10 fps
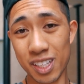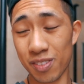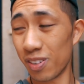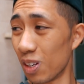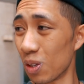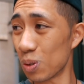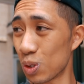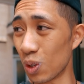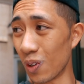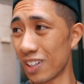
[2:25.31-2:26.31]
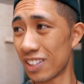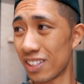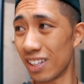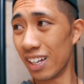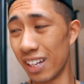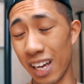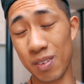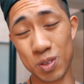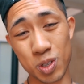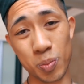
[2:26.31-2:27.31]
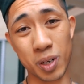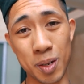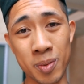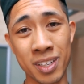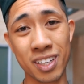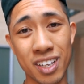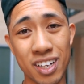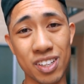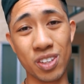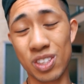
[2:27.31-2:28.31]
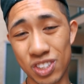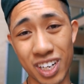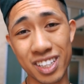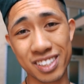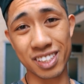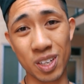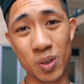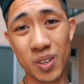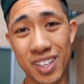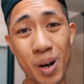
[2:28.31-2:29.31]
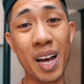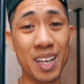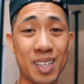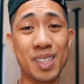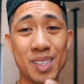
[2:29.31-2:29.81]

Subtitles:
to fit in those shorts, to have a trip coming, you can try this out. But